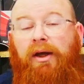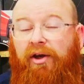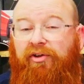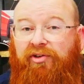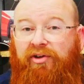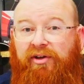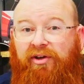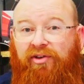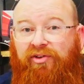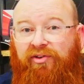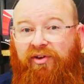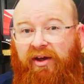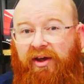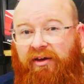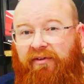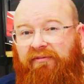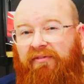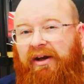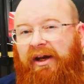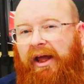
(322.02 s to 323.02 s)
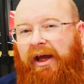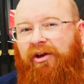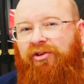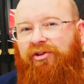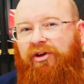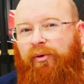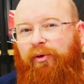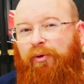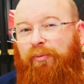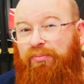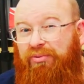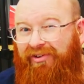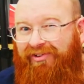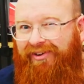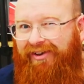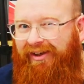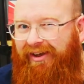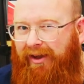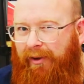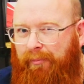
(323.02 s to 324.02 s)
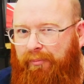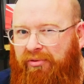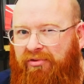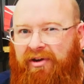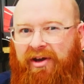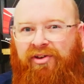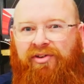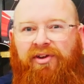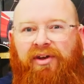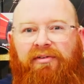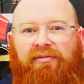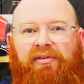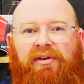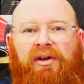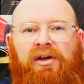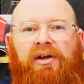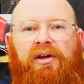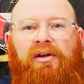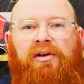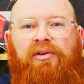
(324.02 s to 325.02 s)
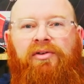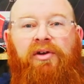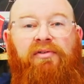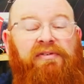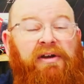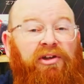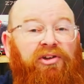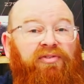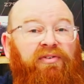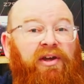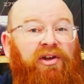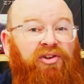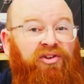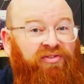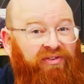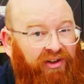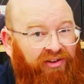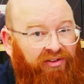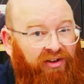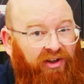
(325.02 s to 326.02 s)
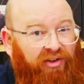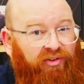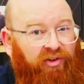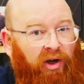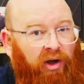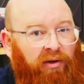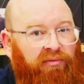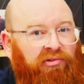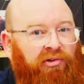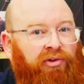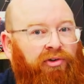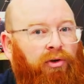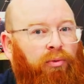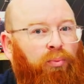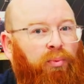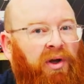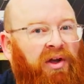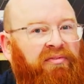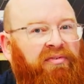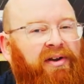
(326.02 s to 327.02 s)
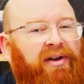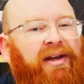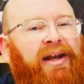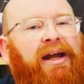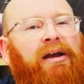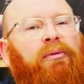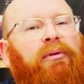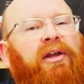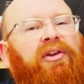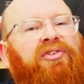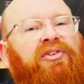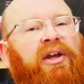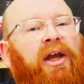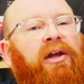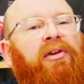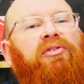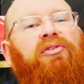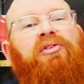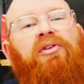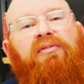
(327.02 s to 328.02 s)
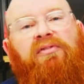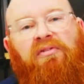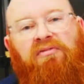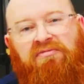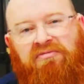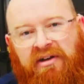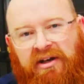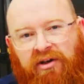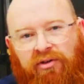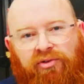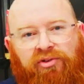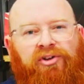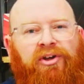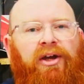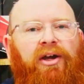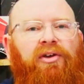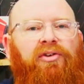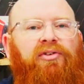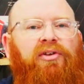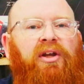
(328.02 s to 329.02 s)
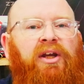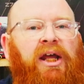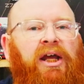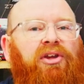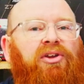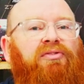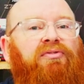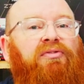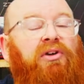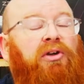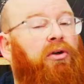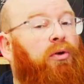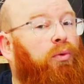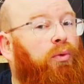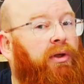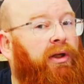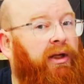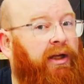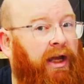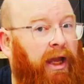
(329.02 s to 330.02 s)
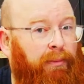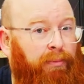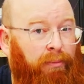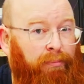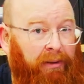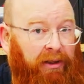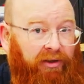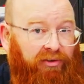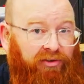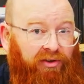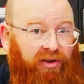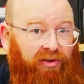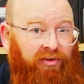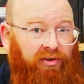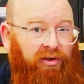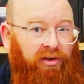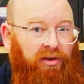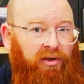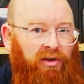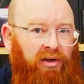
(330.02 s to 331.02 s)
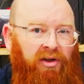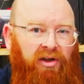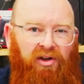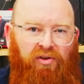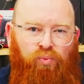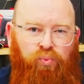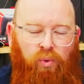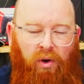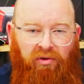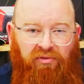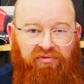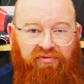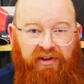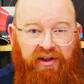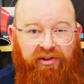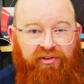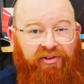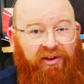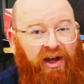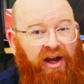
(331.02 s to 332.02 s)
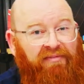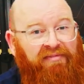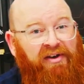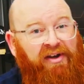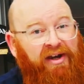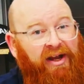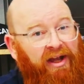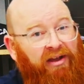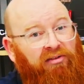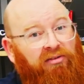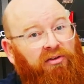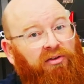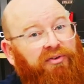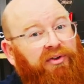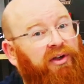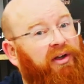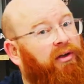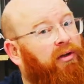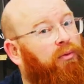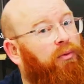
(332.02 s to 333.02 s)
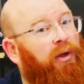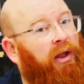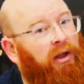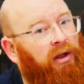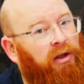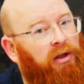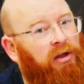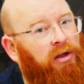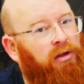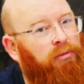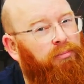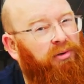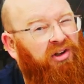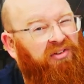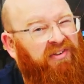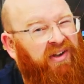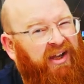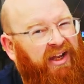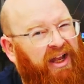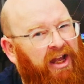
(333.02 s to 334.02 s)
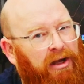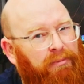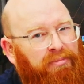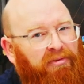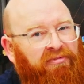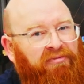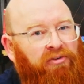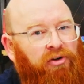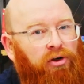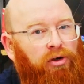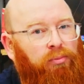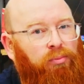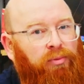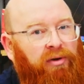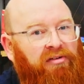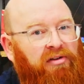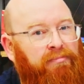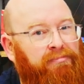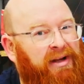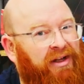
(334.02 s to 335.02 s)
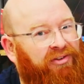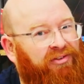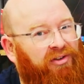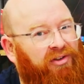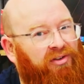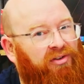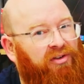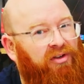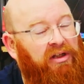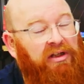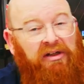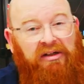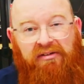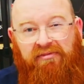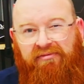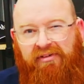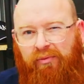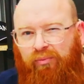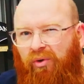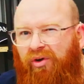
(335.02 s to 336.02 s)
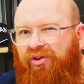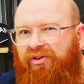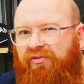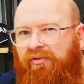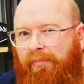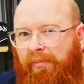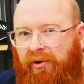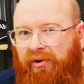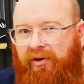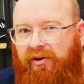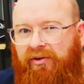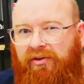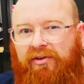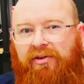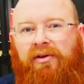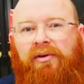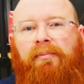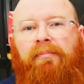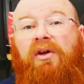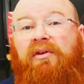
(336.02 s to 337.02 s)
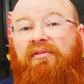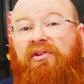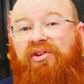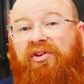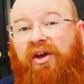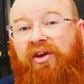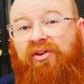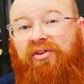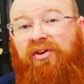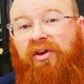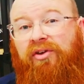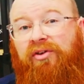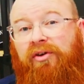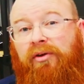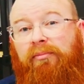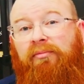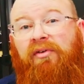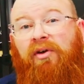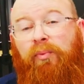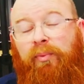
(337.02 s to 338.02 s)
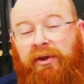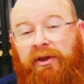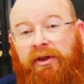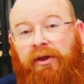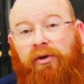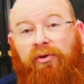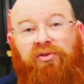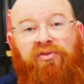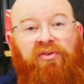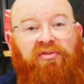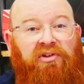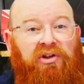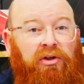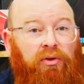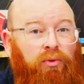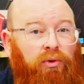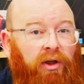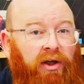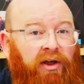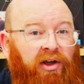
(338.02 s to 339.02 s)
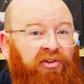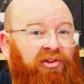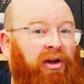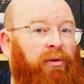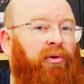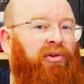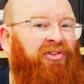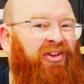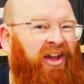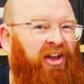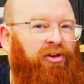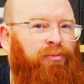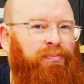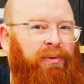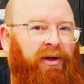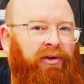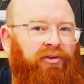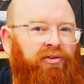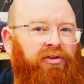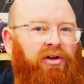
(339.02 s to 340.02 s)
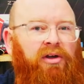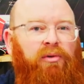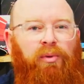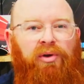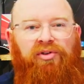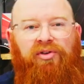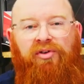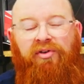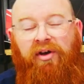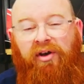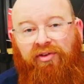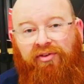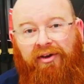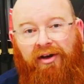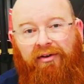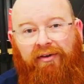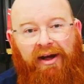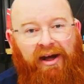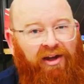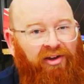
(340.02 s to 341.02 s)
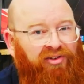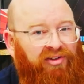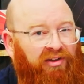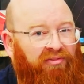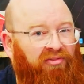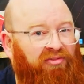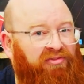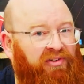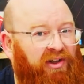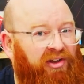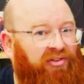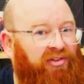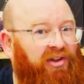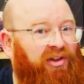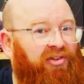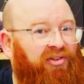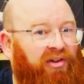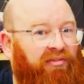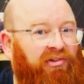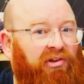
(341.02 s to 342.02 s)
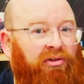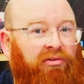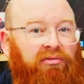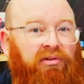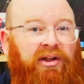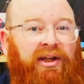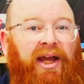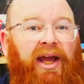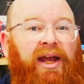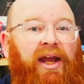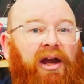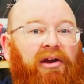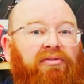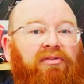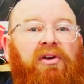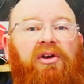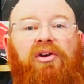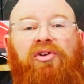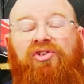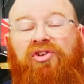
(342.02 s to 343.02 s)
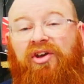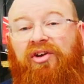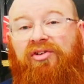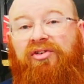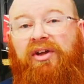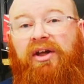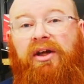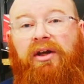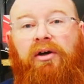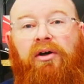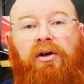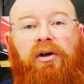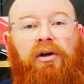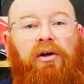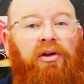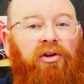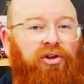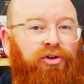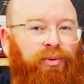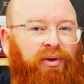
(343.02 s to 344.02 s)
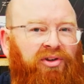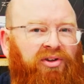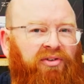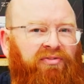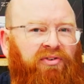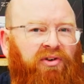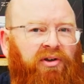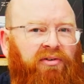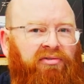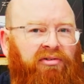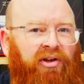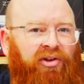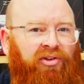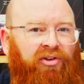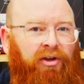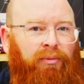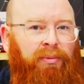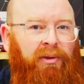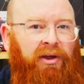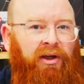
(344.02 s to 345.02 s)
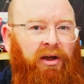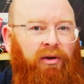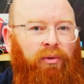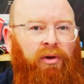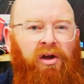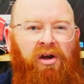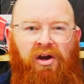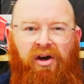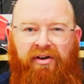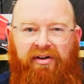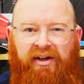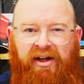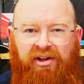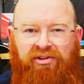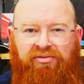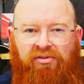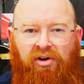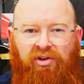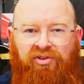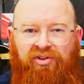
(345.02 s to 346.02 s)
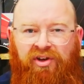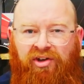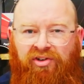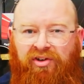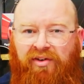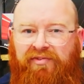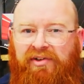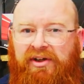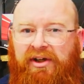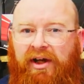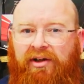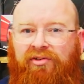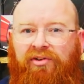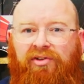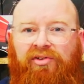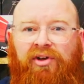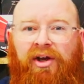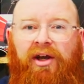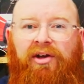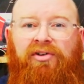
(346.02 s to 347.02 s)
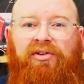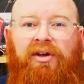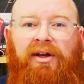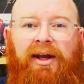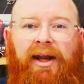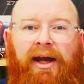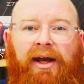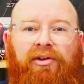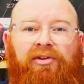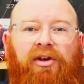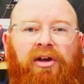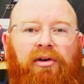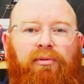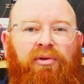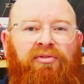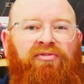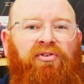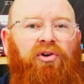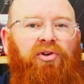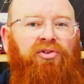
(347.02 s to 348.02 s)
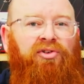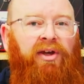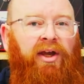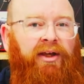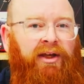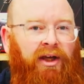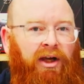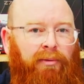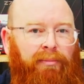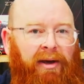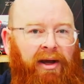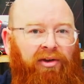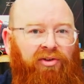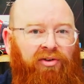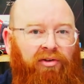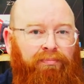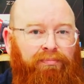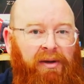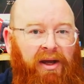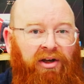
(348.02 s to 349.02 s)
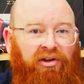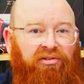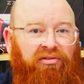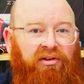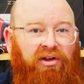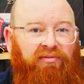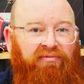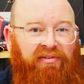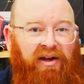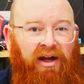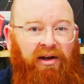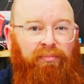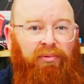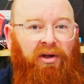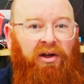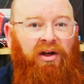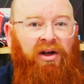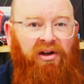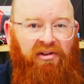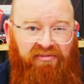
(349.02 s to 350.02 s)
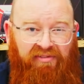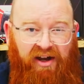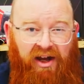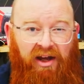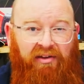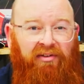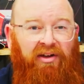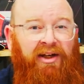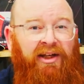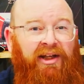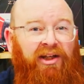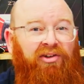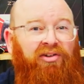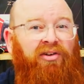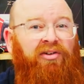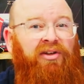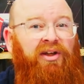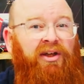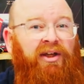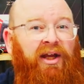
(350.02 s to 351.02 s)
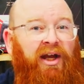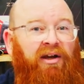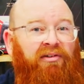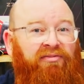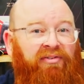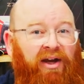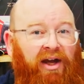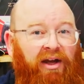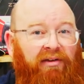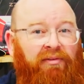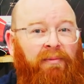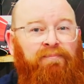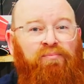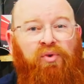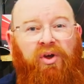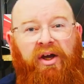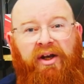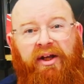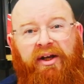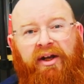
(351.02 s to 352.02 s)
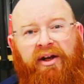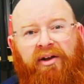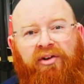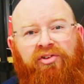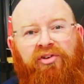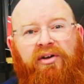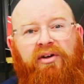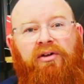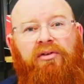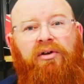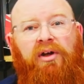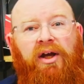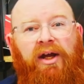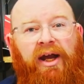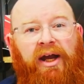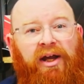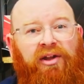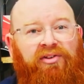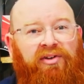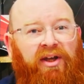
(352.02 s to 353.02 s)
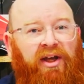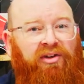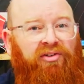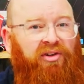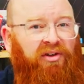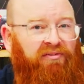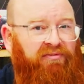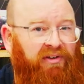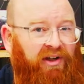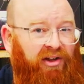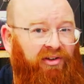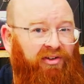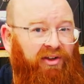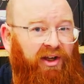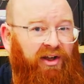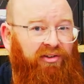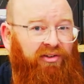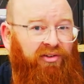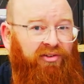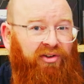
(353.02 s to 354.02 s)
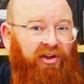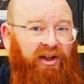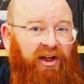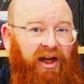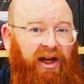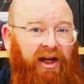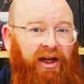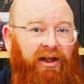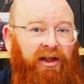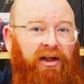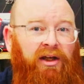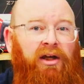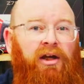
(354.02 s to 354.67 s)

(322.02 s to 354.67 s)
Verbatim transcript: As you can see, the light show is pretty impressive. So that's the aesthetics over and done with. Now let's get to the real test, and that's the cooling capabilities. It's one thing to have a nice looking cooler, but if it can't perform where it matters, then what's the point? The test system that we use for the cooler is our test bench, which is an Intel i seven thirteen seven hundred K F sixteen core, twenty-four thread C P U on an Asrock Z seven ninety Tai Chi Lite with forty-eight gigabytes of Patriot Viper five Elite D D R five and an Inner Chill R T X thirty eighty Ti.